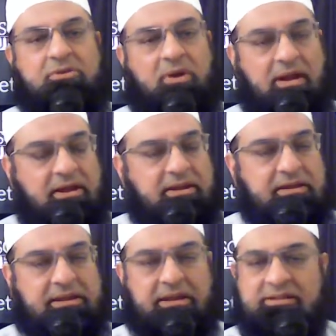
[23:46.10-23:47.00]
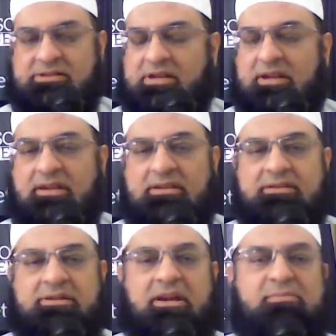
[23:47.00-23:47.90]
Dua can
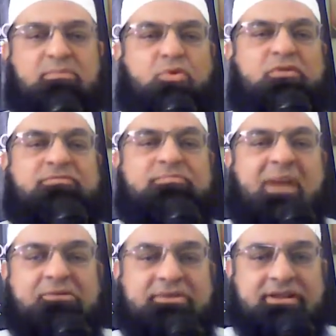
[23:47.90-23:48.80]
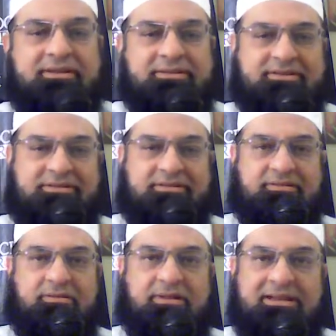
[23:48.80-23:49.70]
change and move
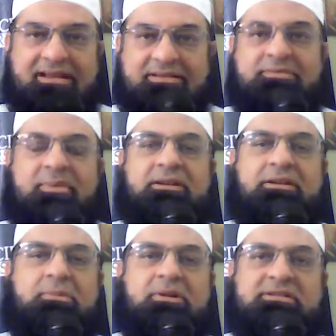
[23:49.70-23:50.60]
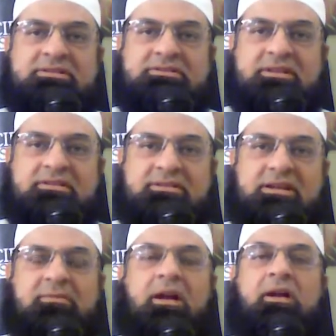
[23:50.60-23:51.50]
mountains. Yes, my dear brothers and sisters in
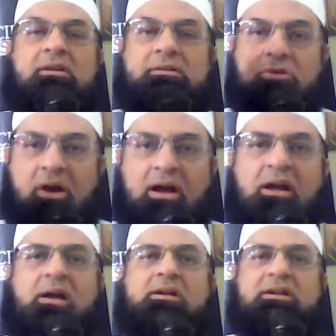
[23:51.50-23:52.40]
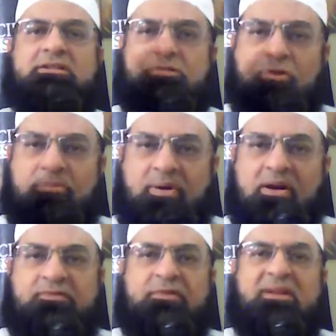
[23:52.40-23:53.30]
Islam. Dua is so
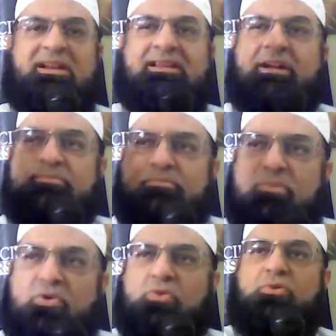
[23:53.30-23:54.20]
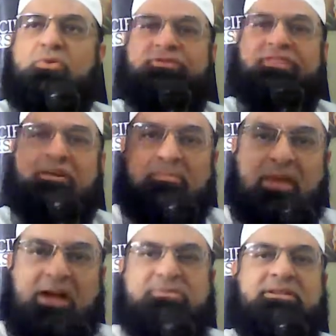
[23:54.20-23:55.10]
powerful, it can move the
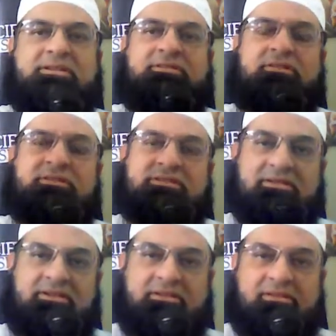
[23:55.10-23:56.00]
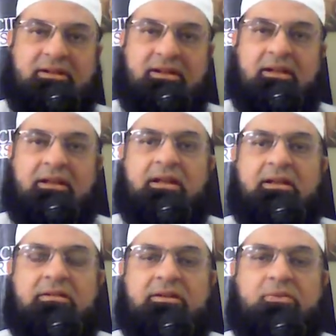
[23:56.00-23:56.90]
mountains on this earth.
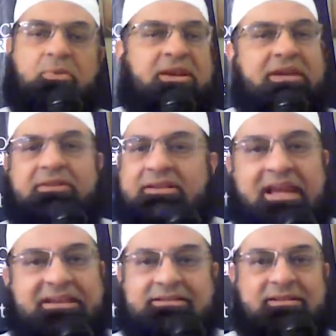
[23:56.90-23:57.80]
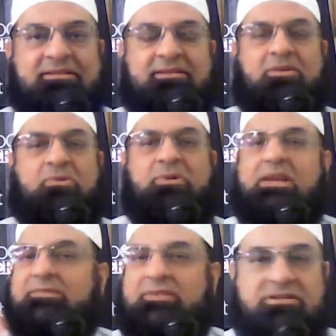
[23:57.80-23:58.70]
We never tasted, we
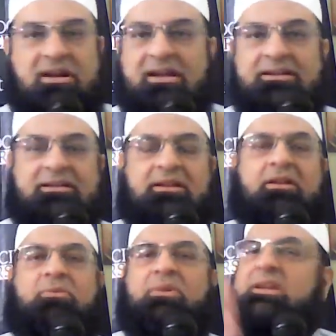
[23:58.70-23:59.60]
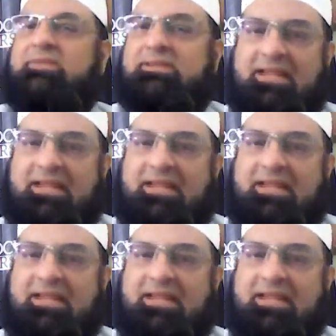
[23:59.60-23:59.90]
never tried it, we never